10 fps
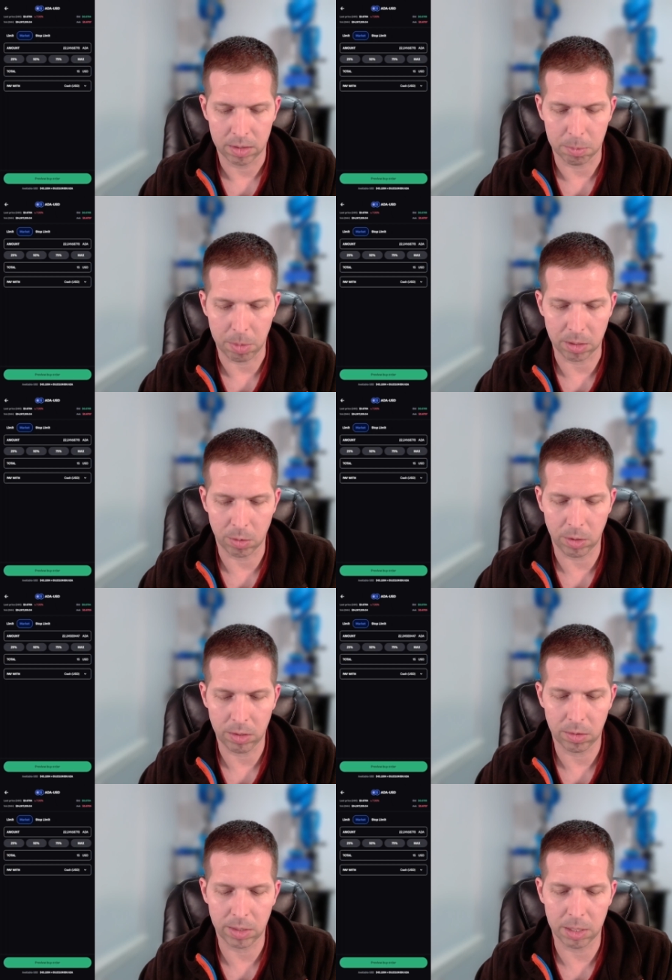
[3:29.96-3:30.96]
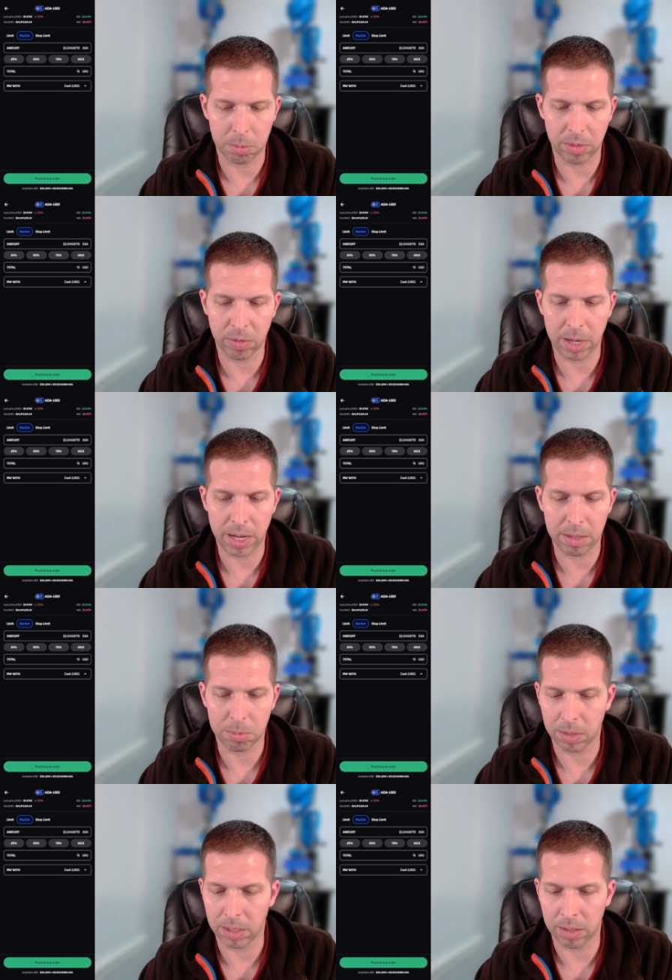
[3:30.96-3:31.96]
Market order, so hit preview buy,
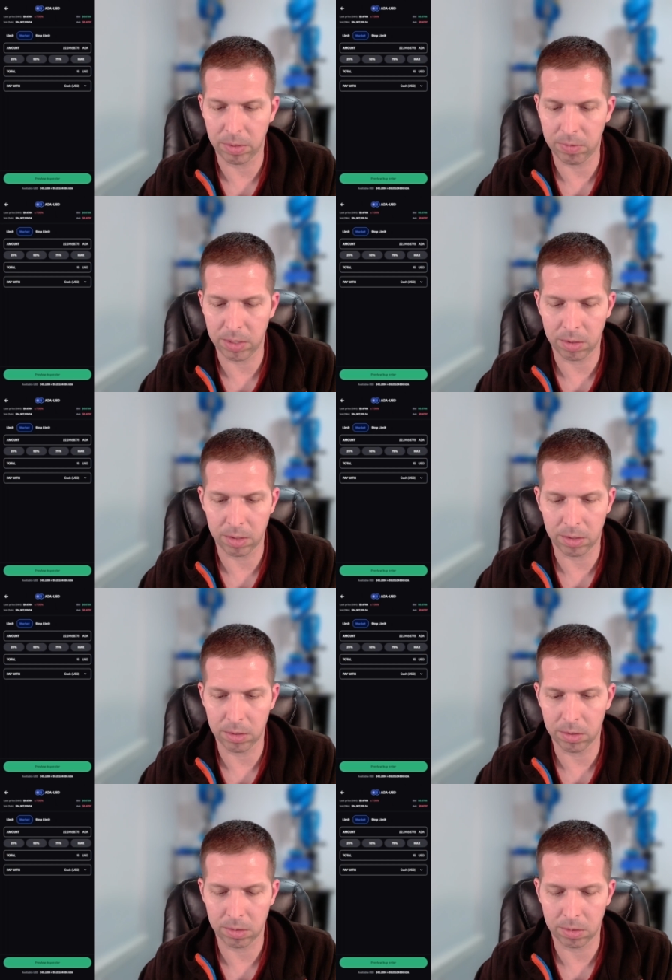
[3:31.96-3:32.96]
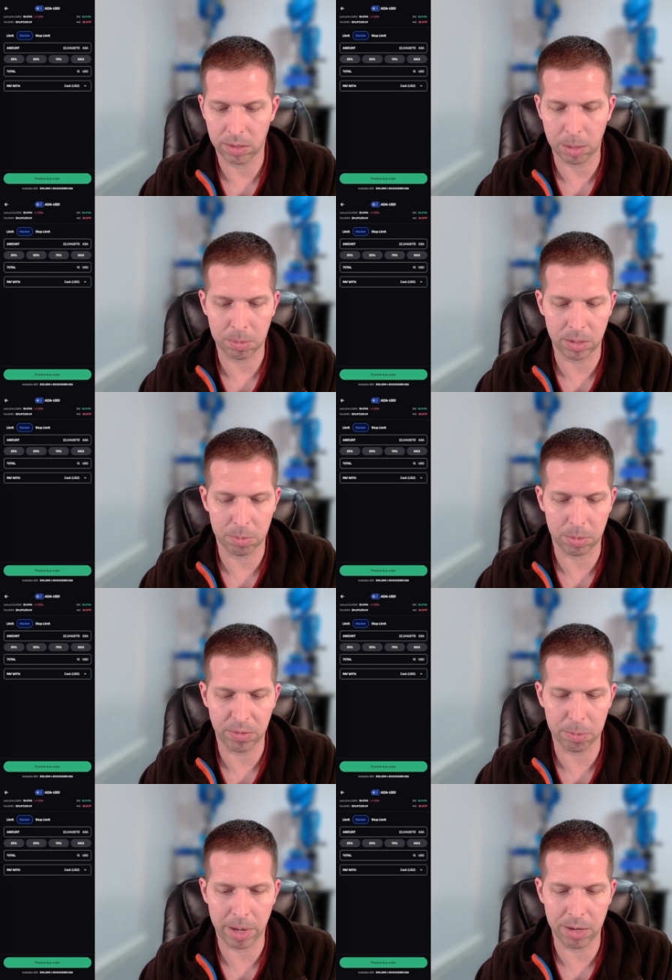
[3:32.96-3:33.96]
uh, fifteen dollars. Yep, so hit
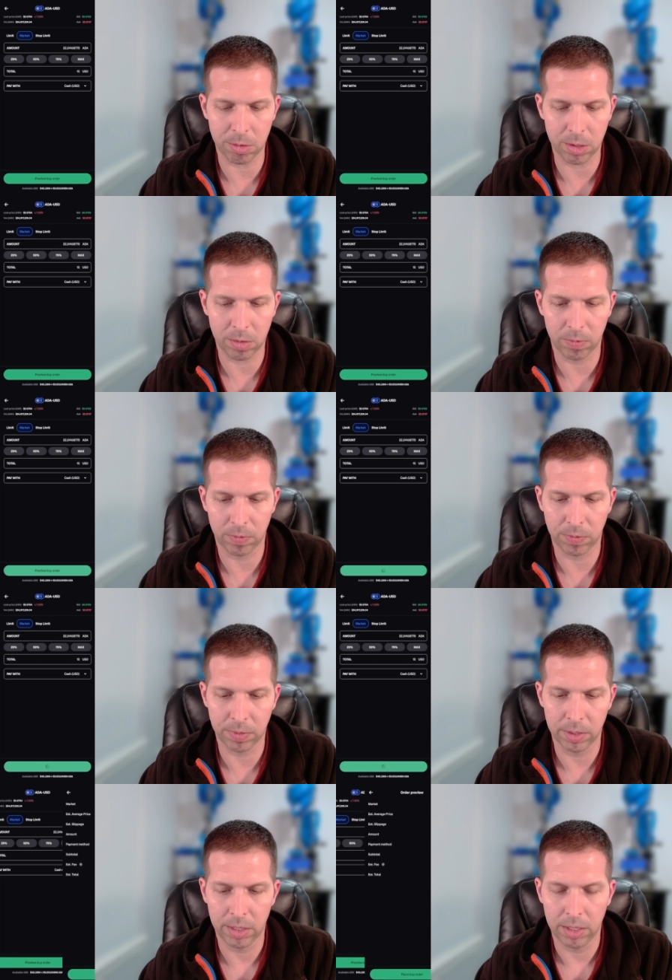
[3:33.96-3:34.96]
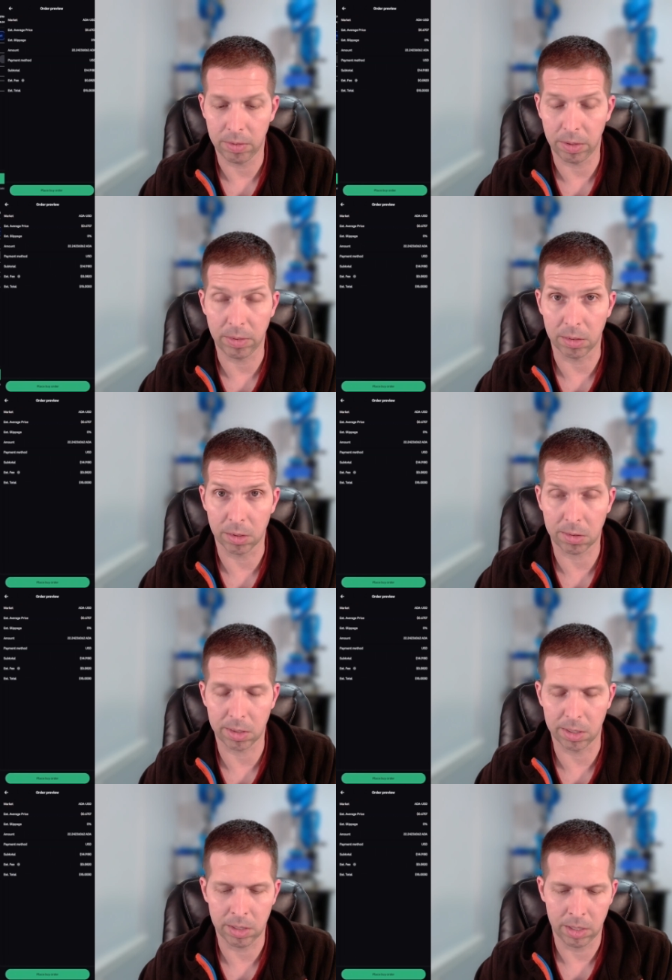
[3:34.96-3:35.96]
preview buy order if everything looks
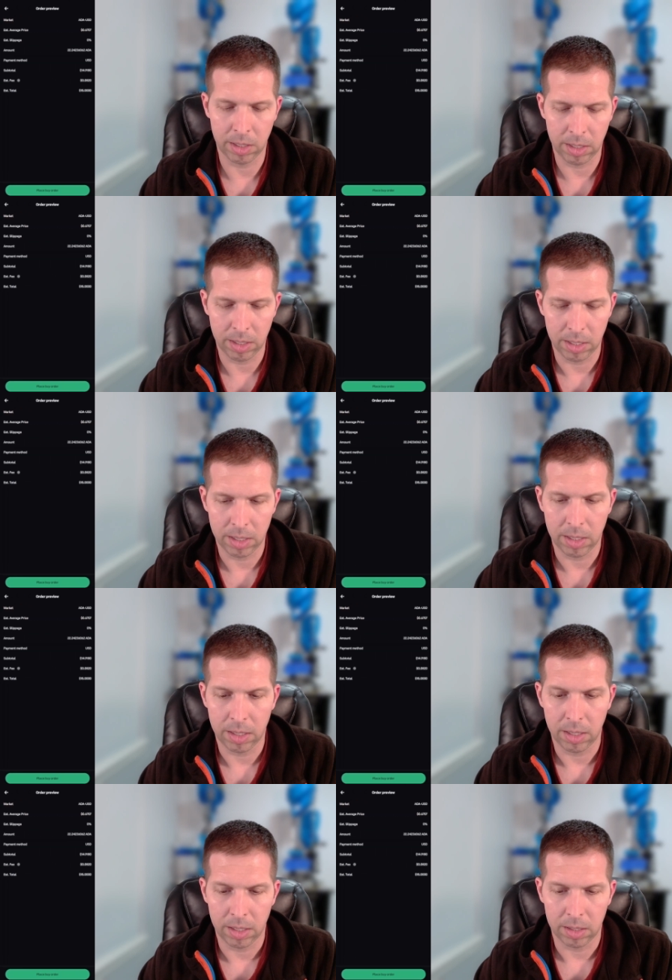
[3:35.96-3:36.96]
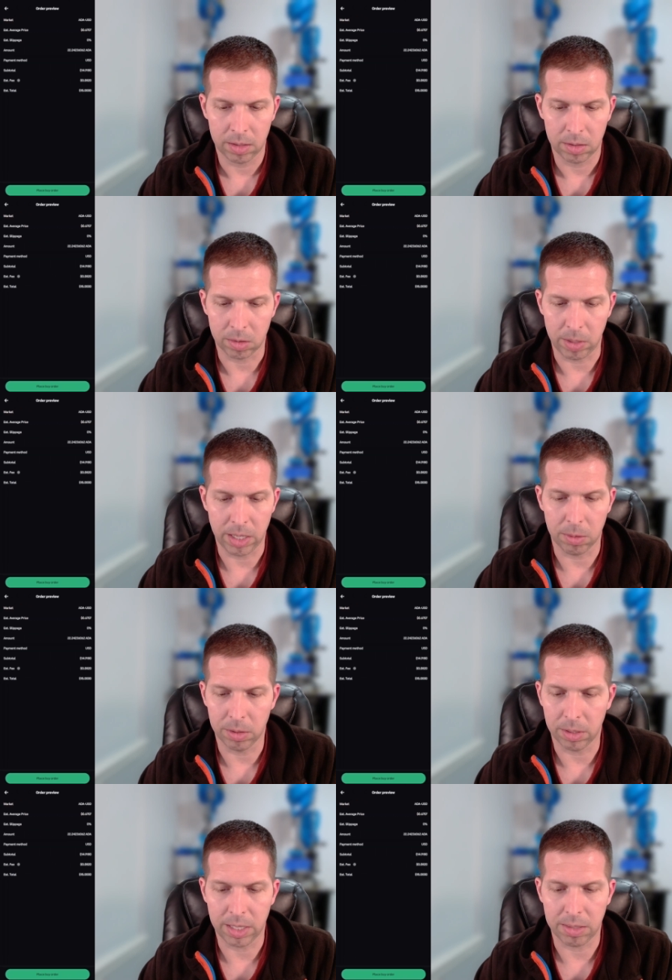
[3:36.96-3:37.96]
good. So right here we're
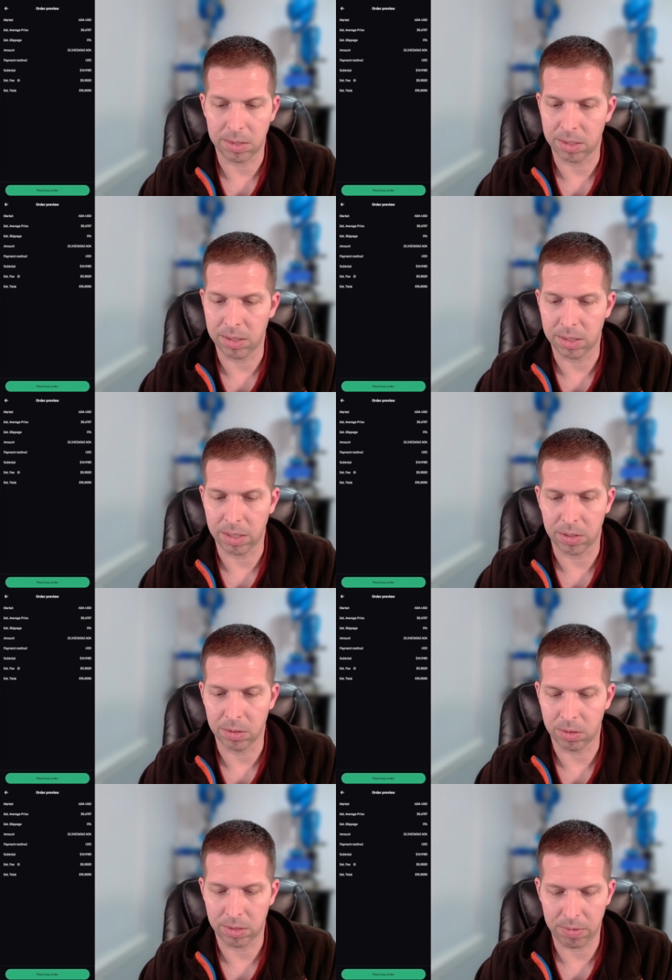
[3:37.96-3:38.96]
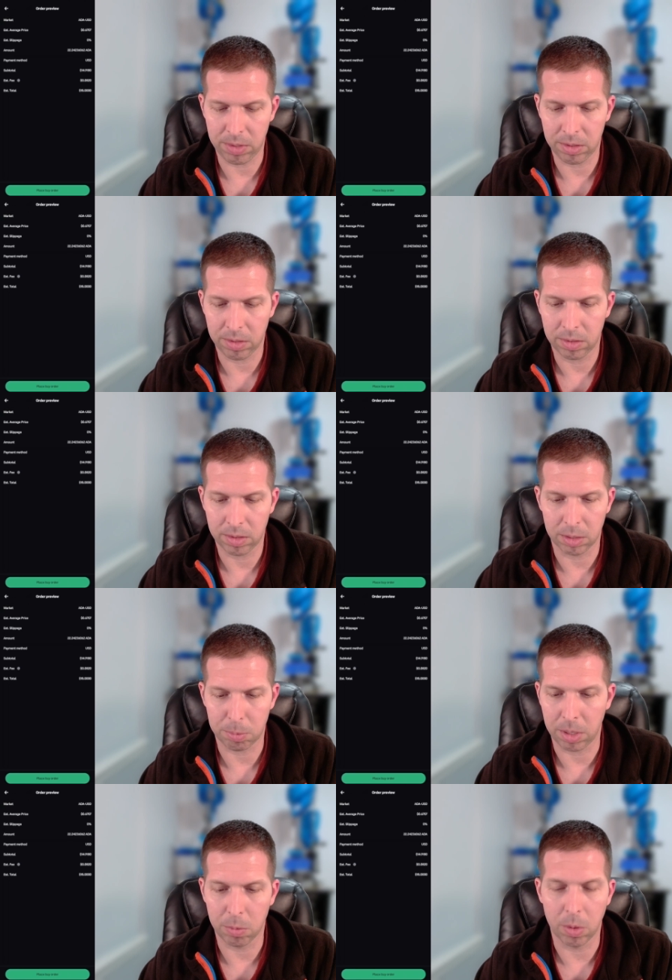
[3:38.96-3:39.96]
looking at sixty-seven oh seven is
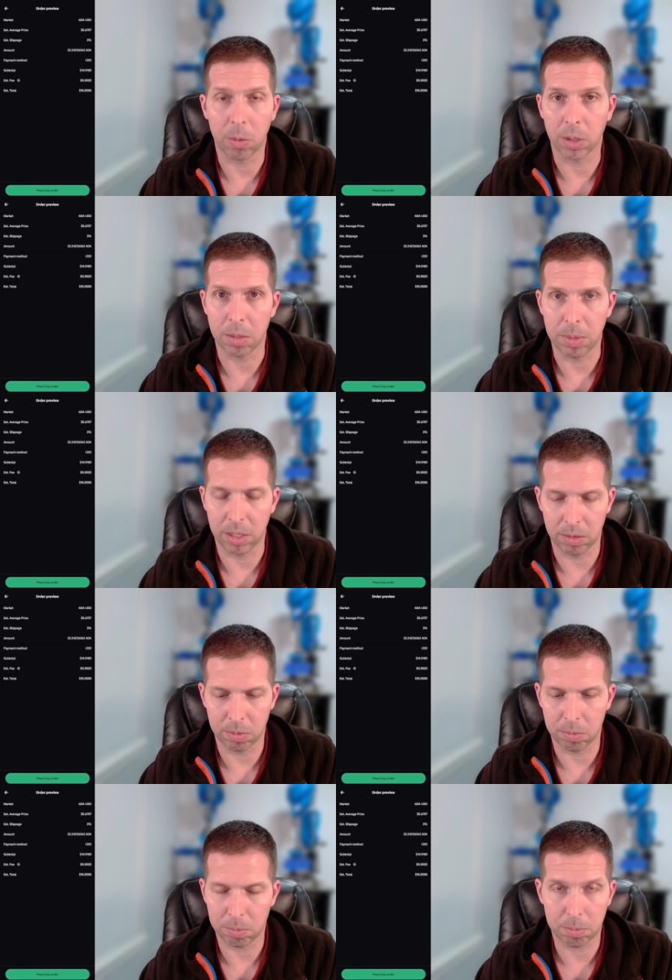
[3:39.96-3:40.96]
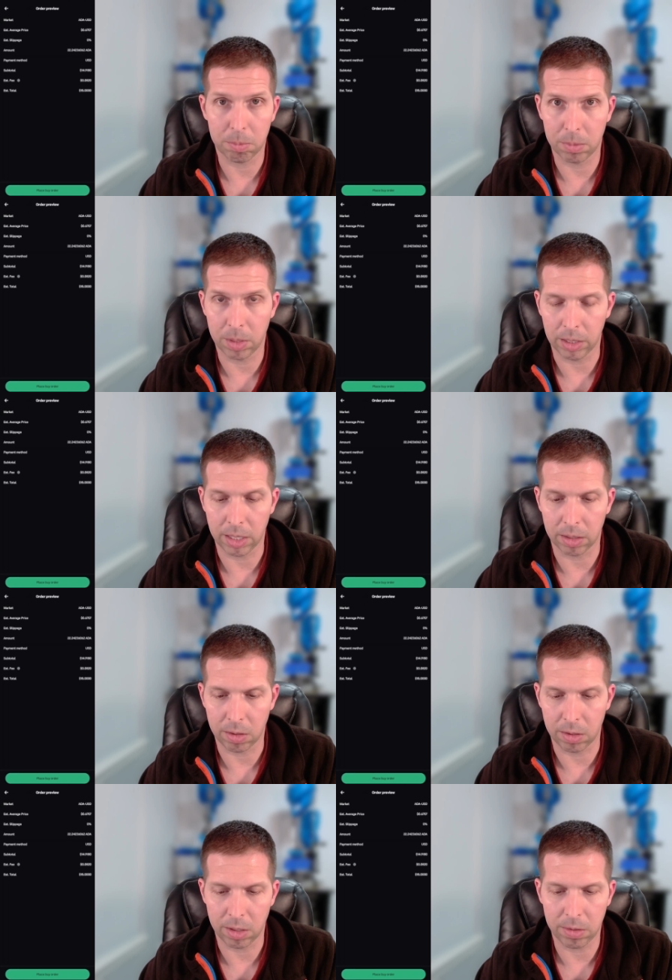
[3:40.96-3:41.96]
probably what we're going to be uh, getting
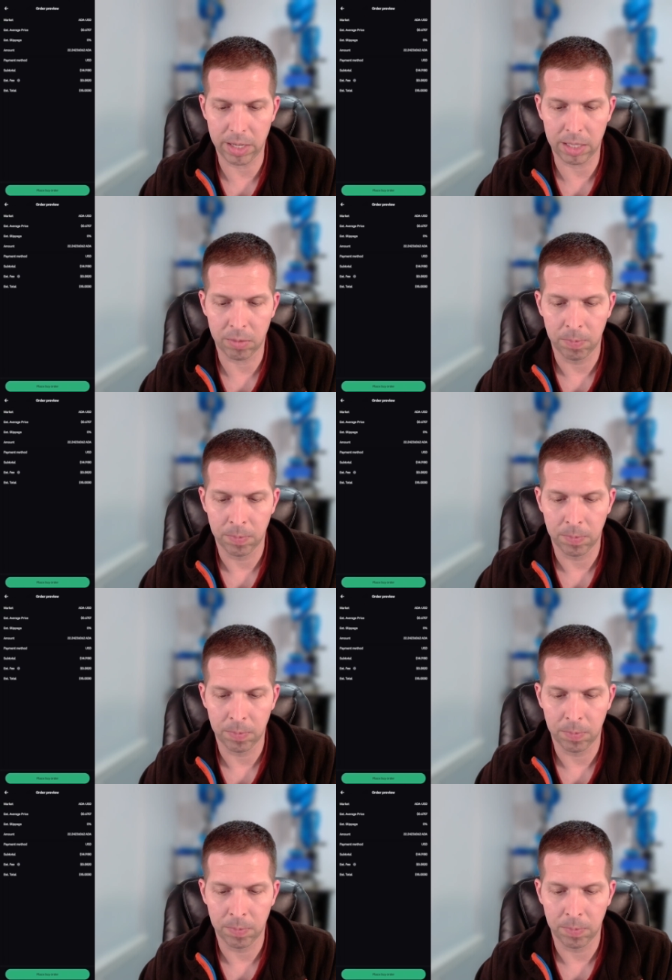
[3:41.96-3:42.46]
Cardano at.